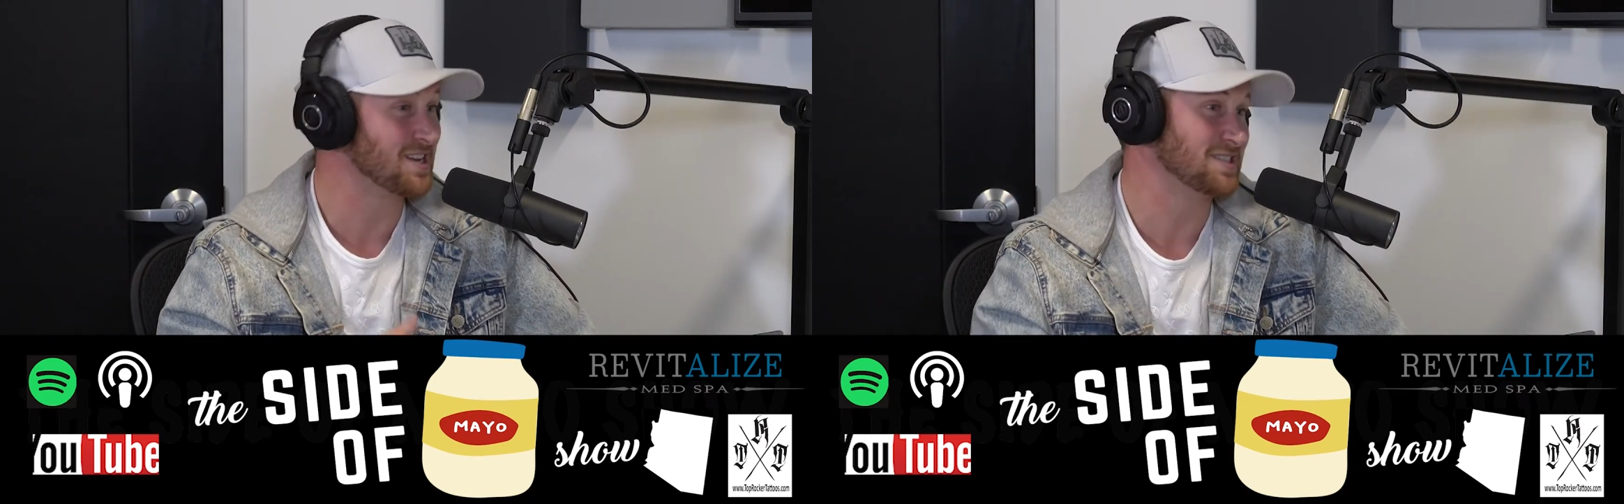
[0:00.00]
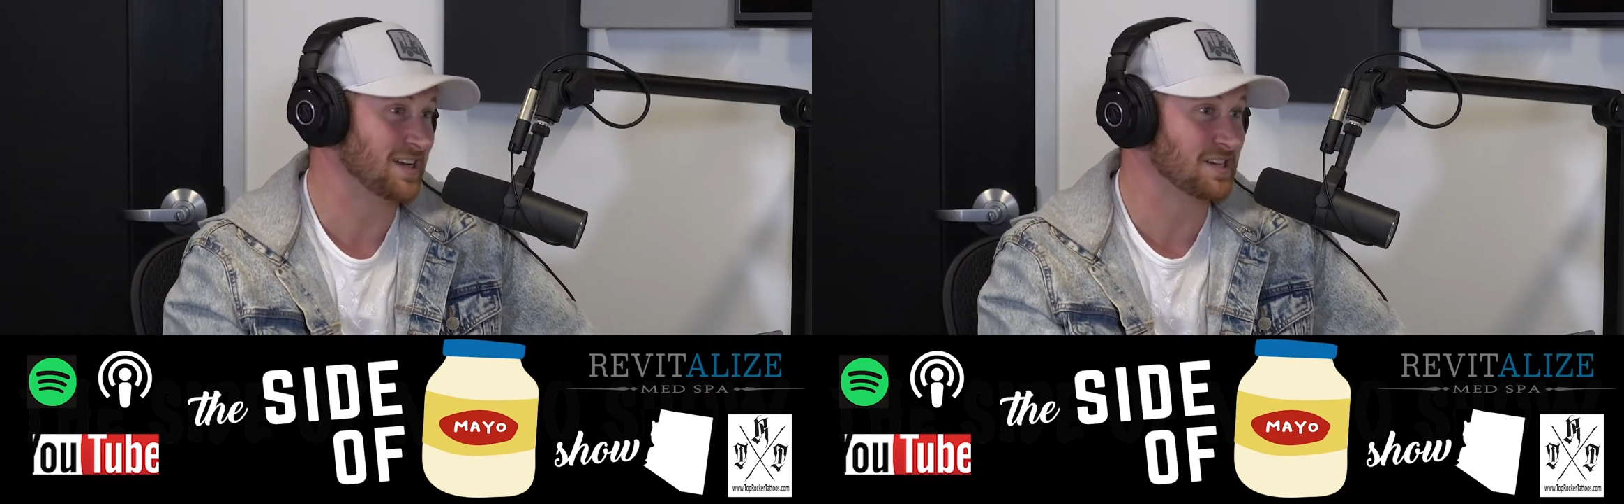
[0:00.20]

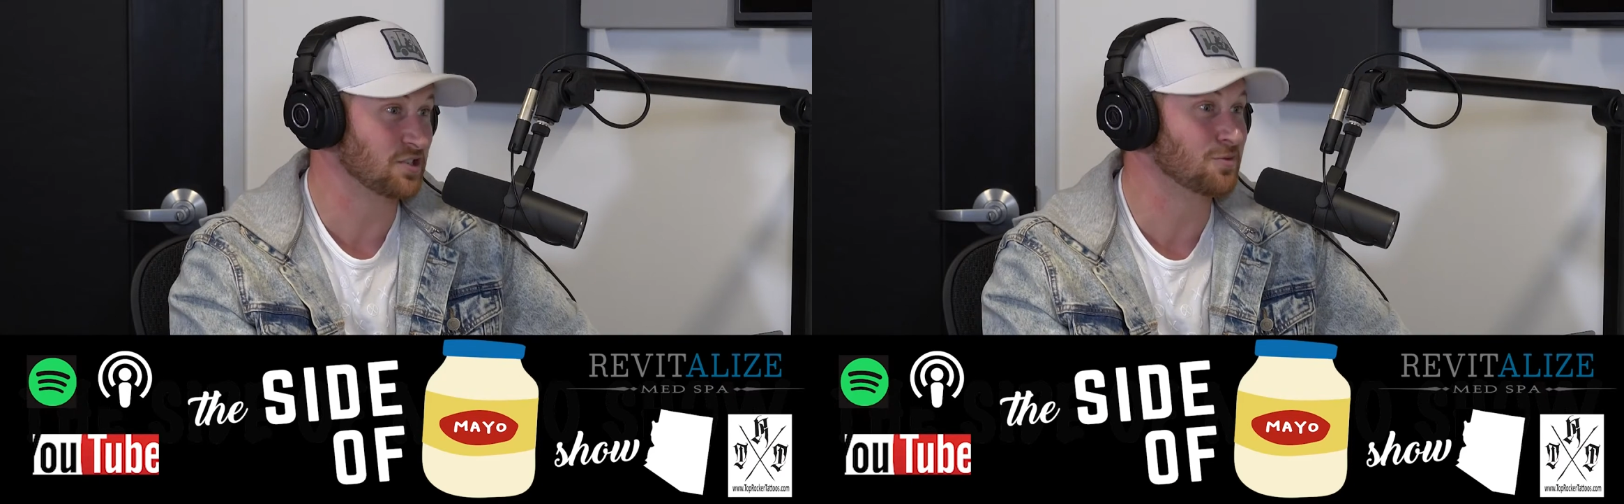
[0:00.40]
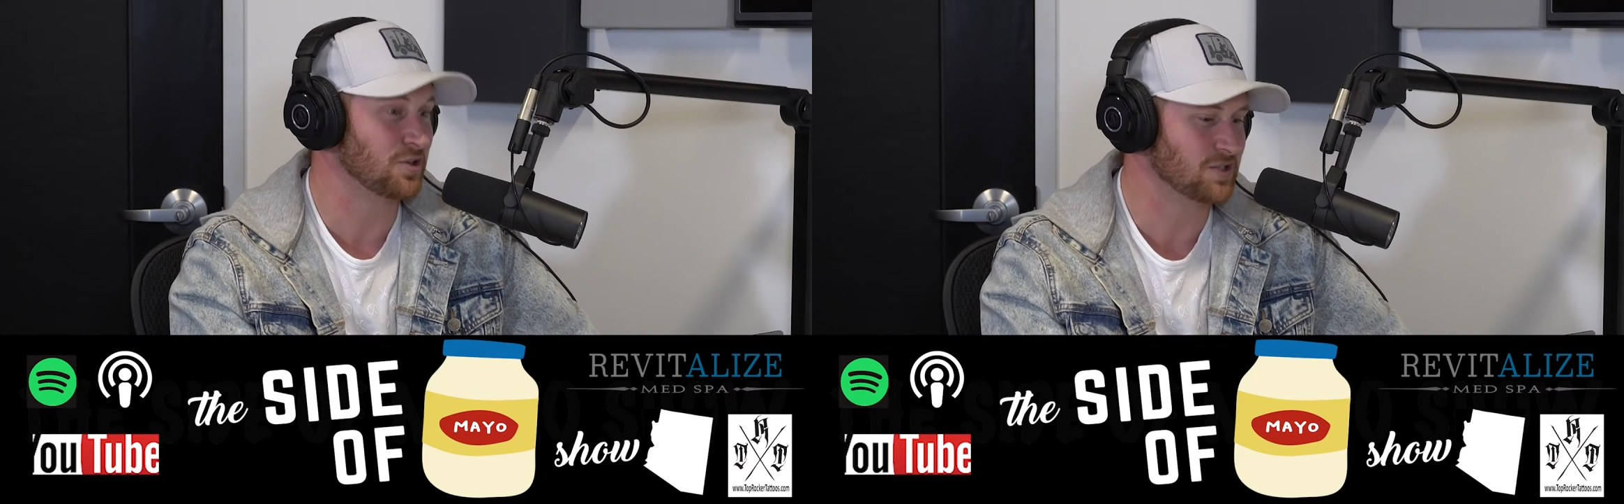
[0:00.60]
isn't as
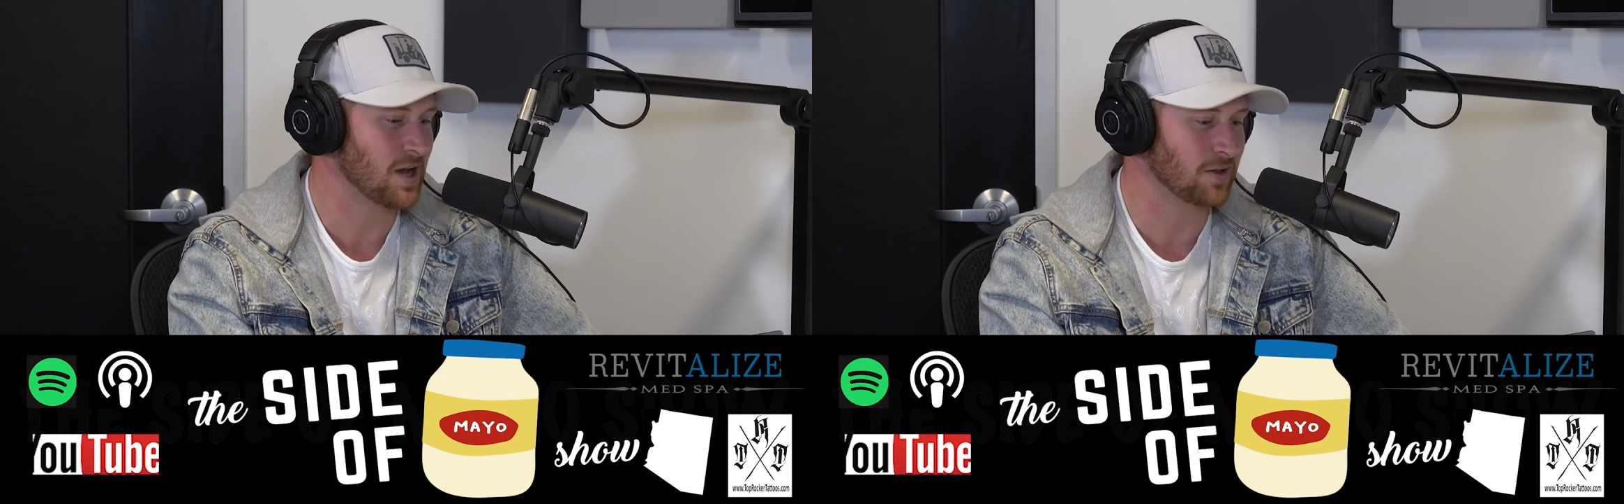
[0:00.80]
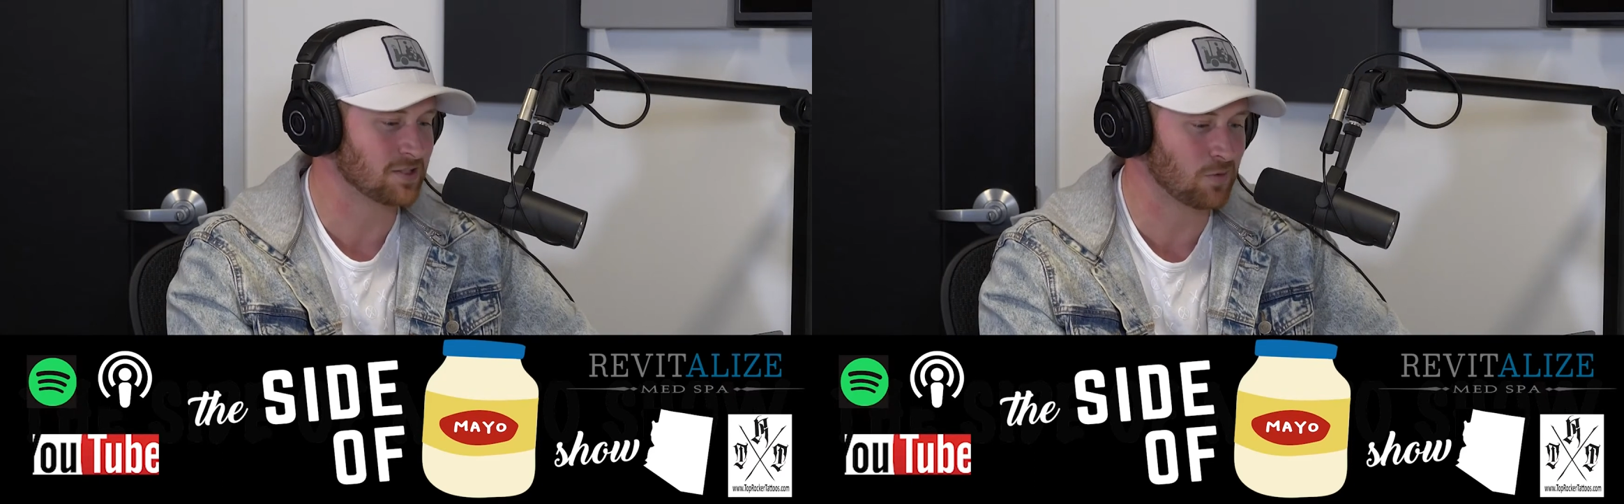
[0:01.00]
good when you're
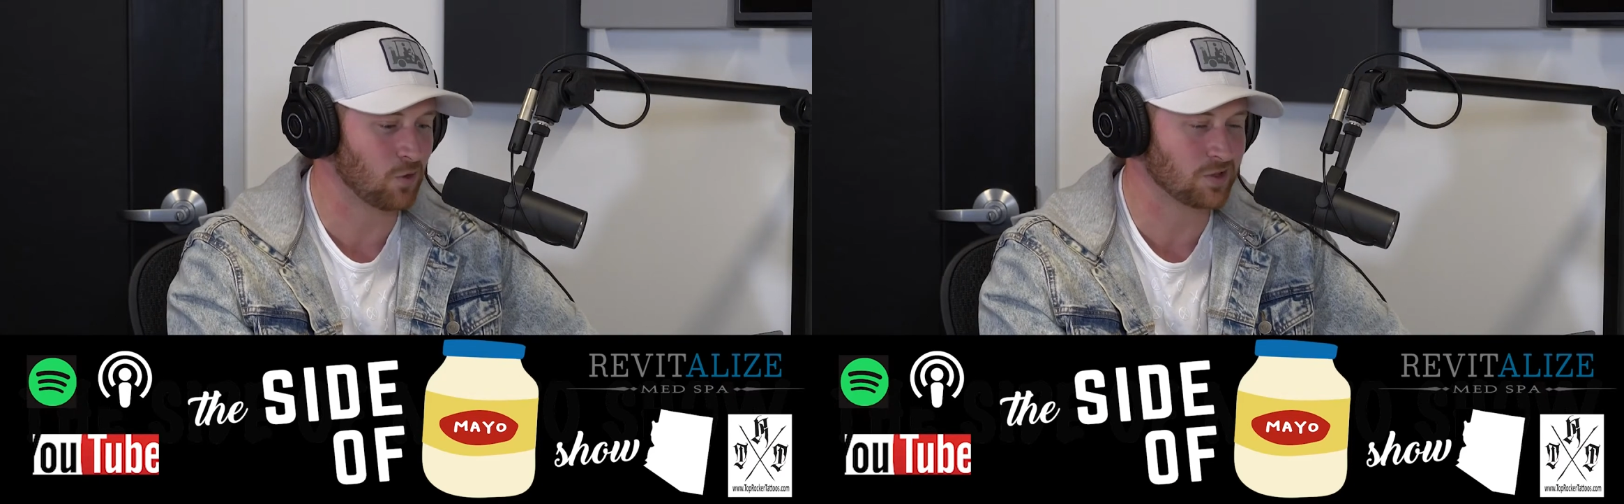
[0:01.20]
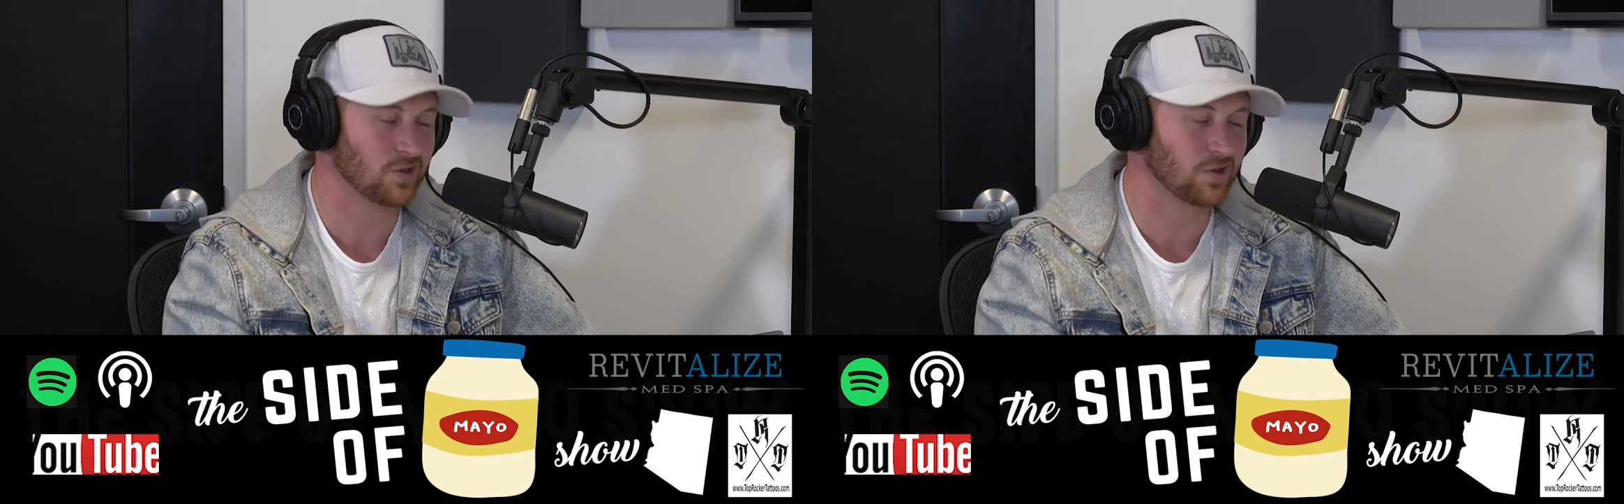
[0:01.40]
telling someone.